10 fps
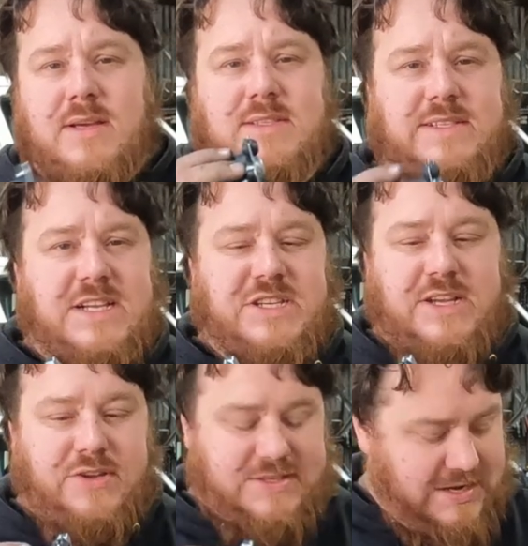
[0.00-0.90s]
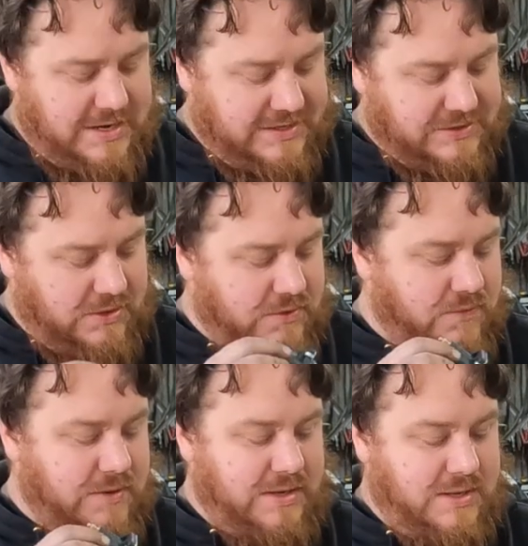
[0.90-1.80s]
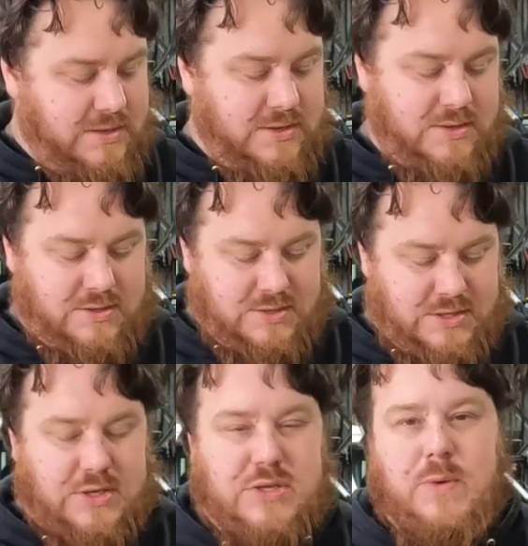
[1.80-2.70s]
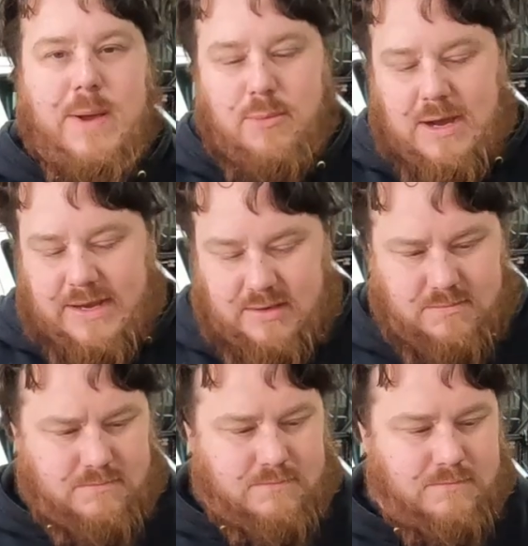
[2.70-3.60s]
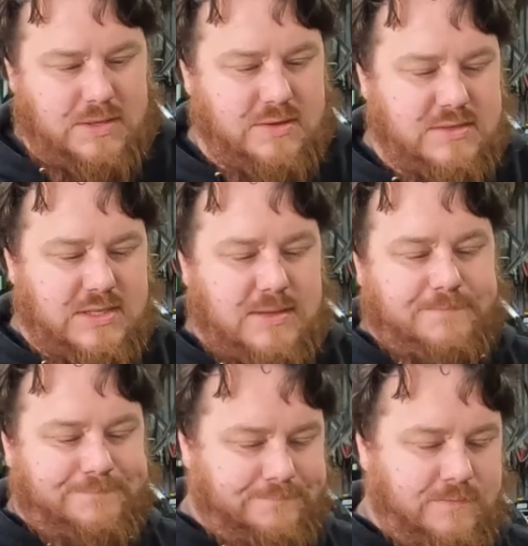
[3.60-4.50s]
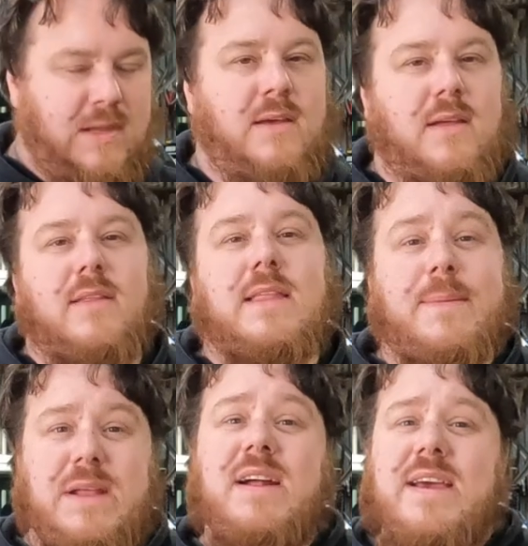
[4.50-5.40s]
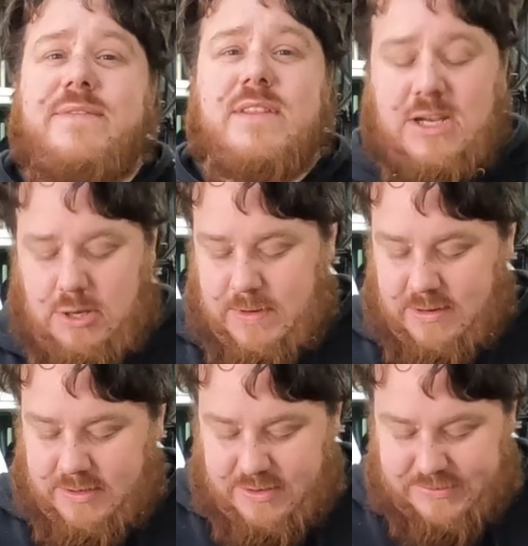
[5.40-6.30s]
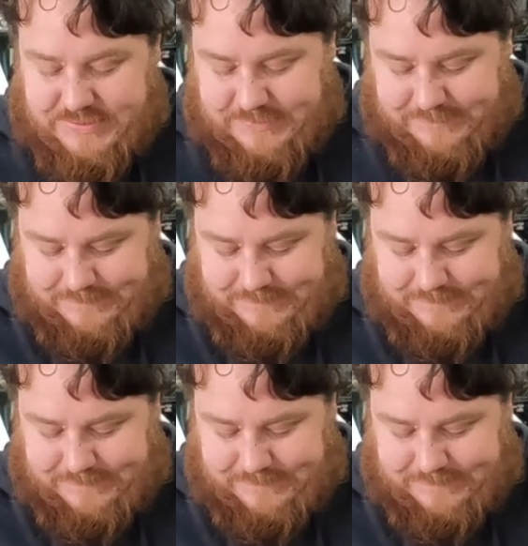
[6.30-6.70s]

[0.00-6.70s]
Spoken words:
is attach our new starting solenoid to our bracket, because that bit I definitely know where it goes.